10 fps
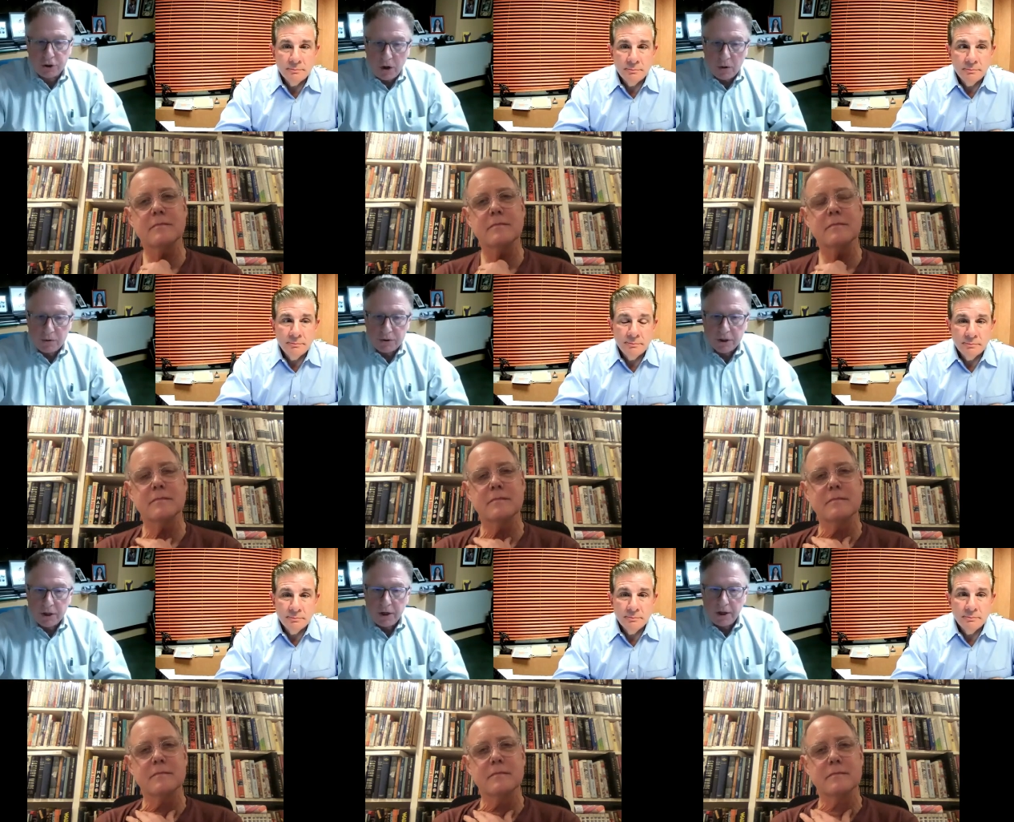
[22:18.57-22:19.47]

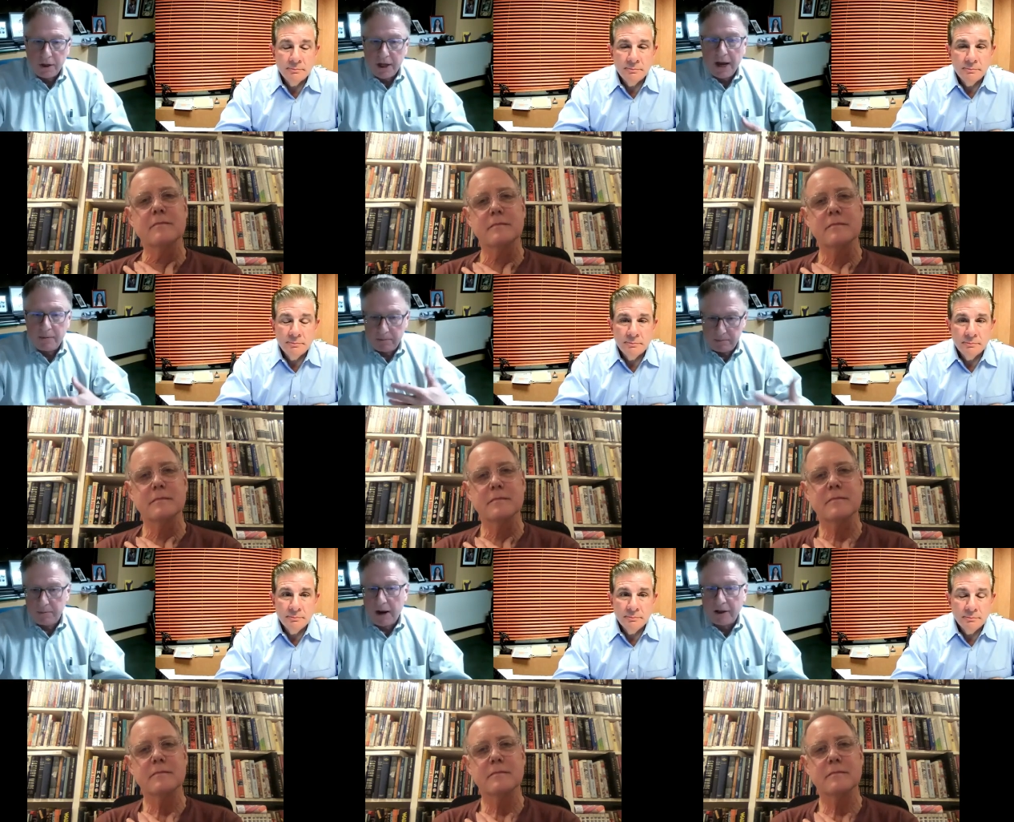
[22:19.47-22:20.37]
Speaker 1: shows that
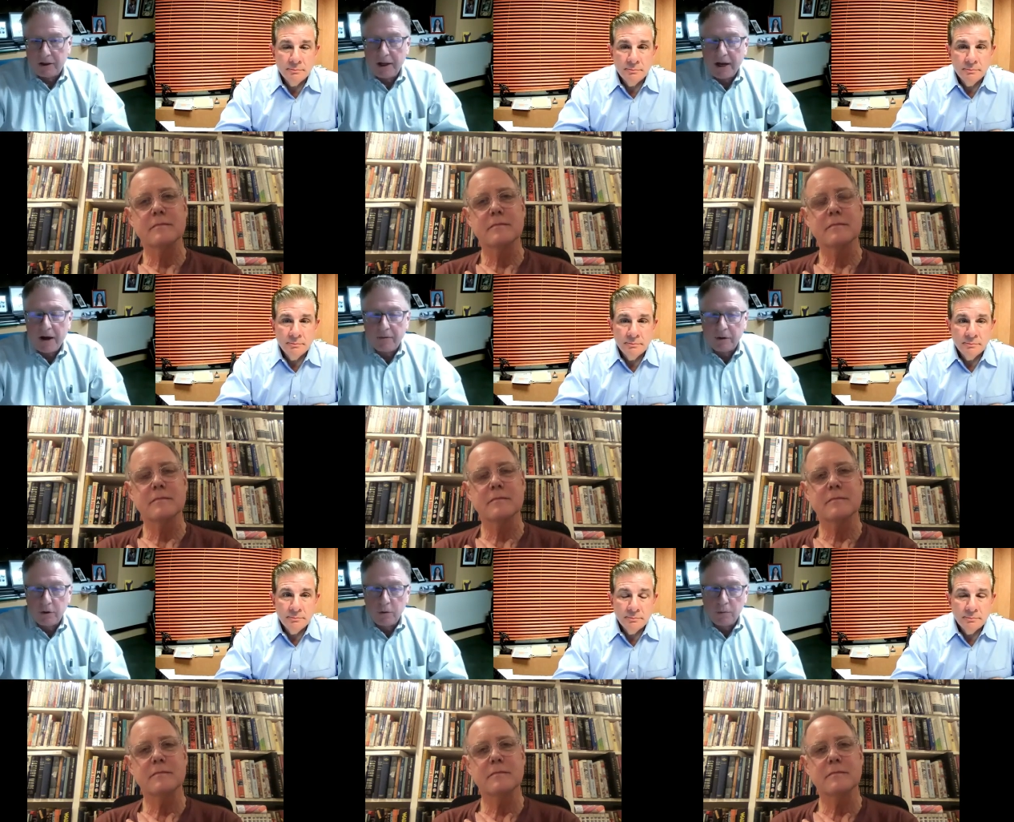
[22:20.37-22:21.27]
I think have
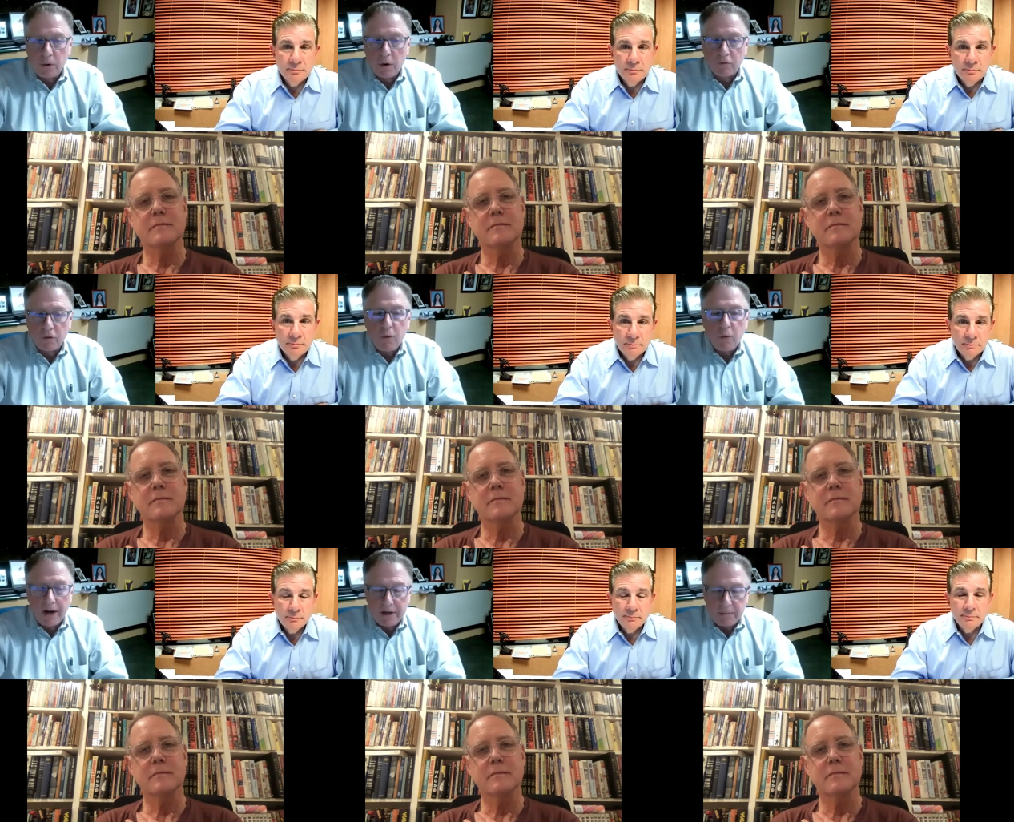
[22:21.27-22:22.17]
a little more
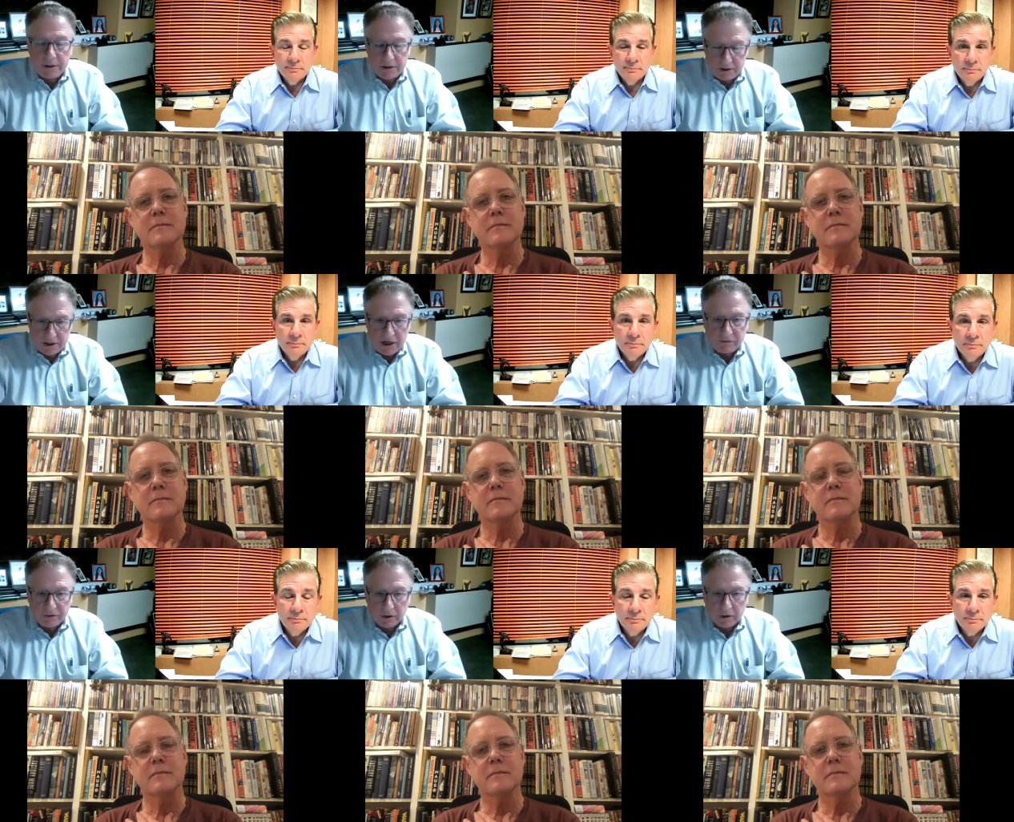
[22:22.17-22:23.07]
runway to be
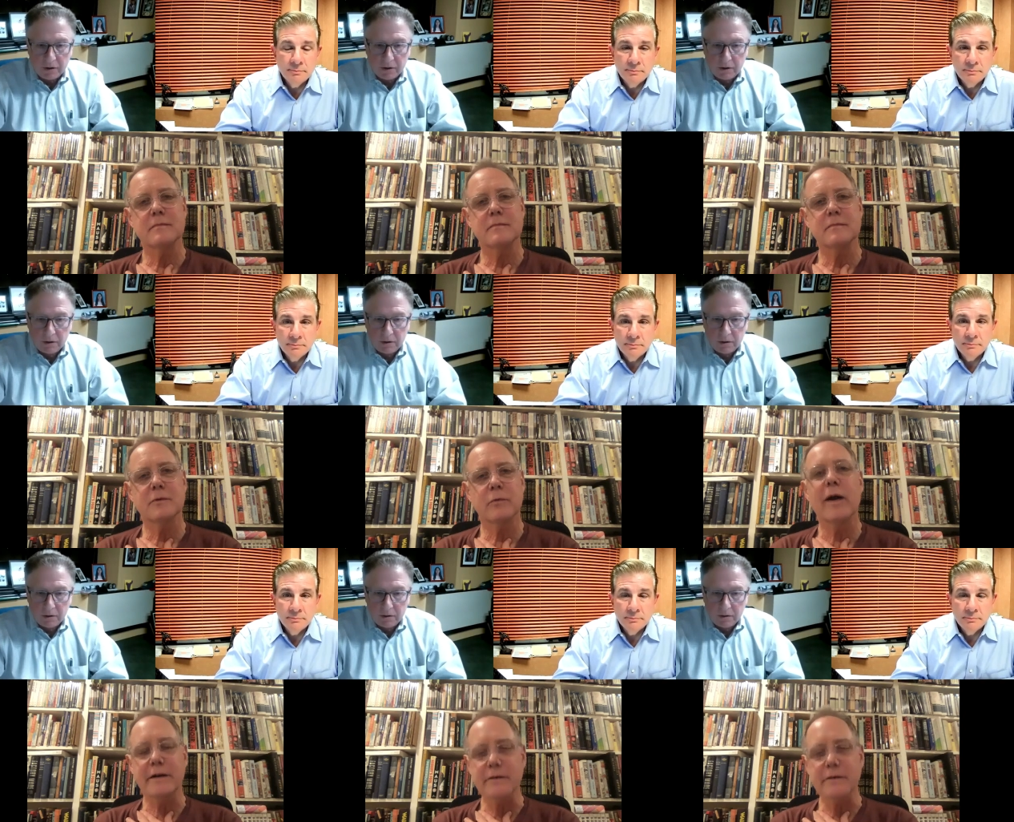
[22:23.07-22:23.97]
successful.
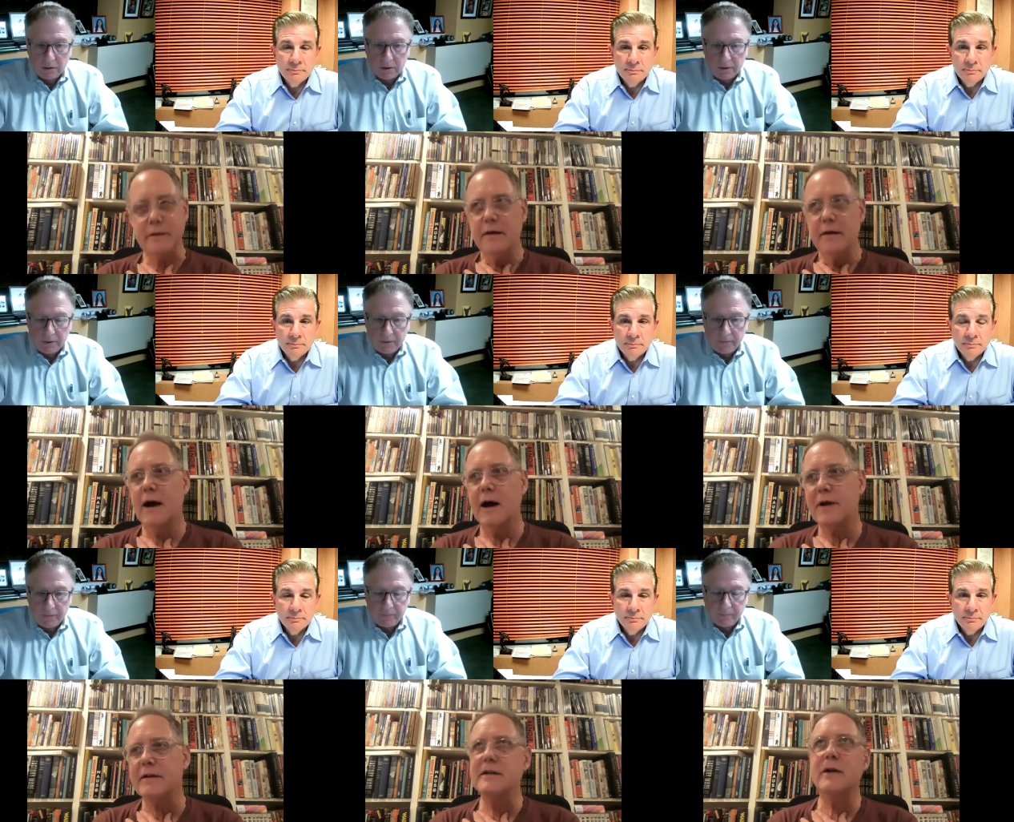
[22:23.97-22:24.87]
Speaker 2: Right, um,
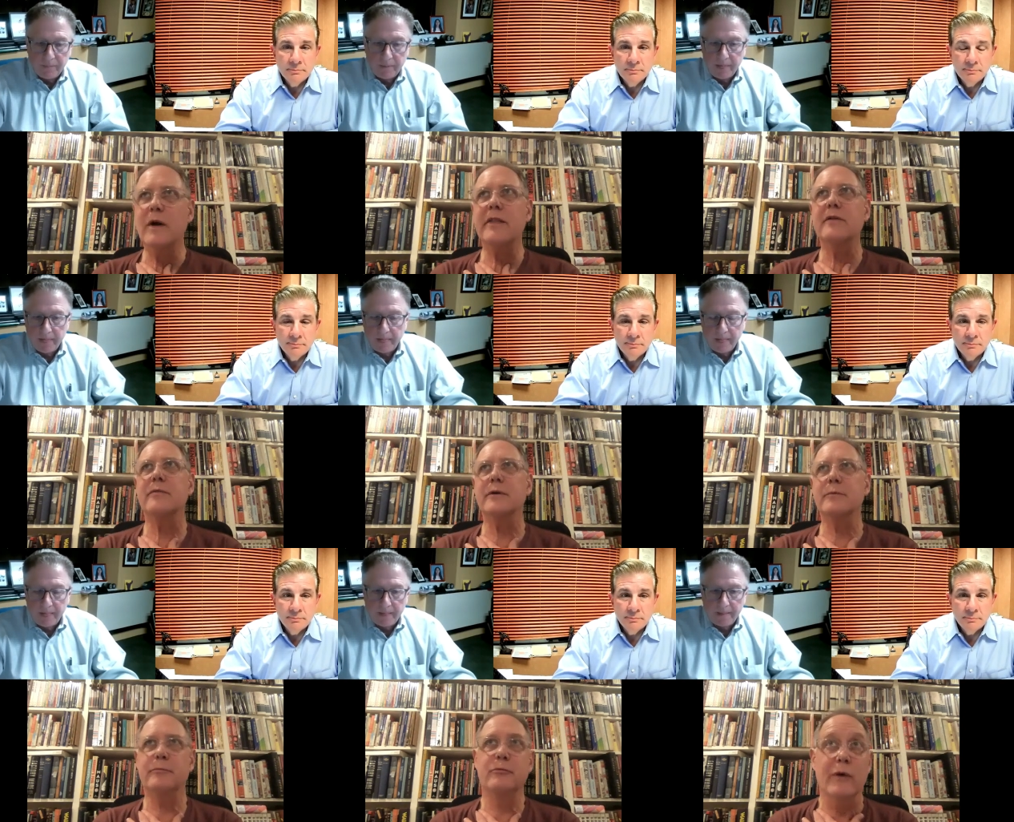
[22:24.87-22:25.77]
and you know one of the,
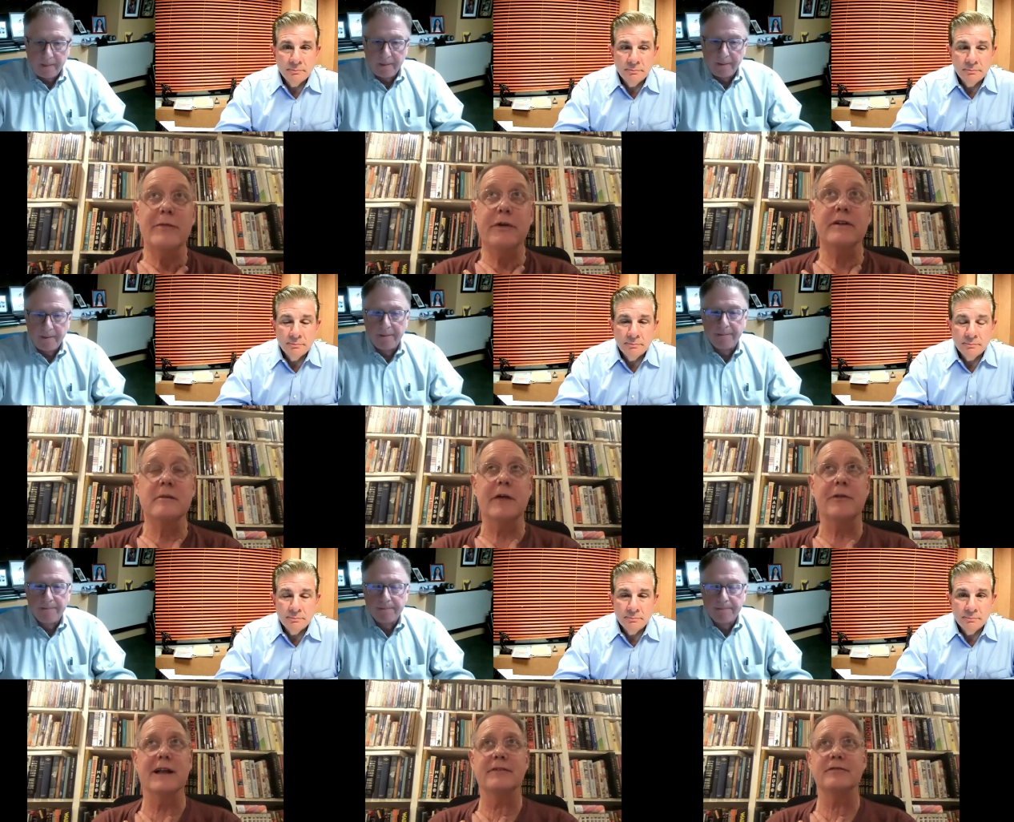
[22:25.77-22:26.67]
the great things about
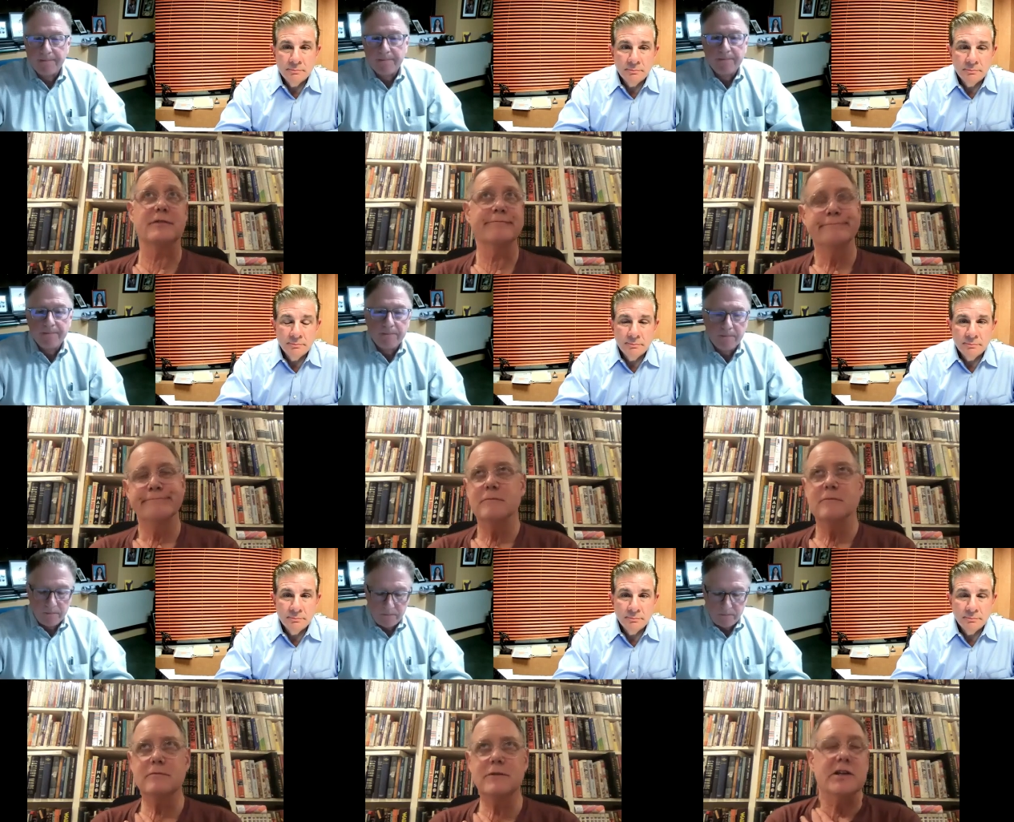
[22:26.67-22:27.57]
the last
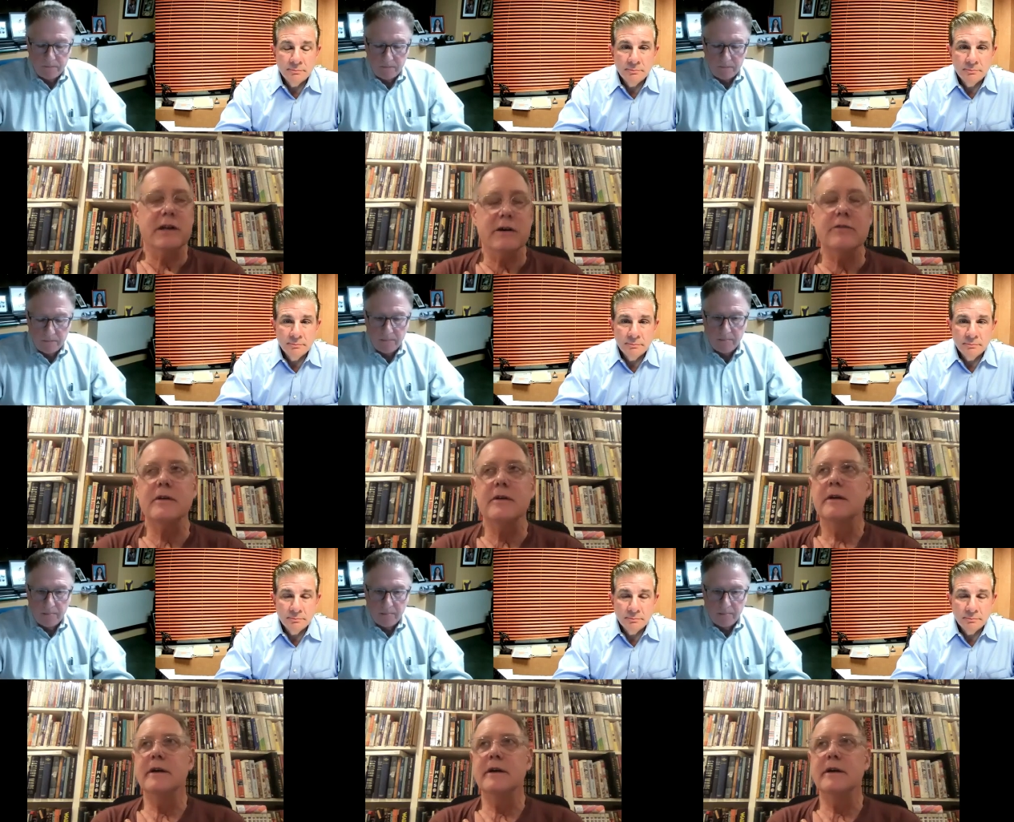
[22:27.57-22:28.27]
ten years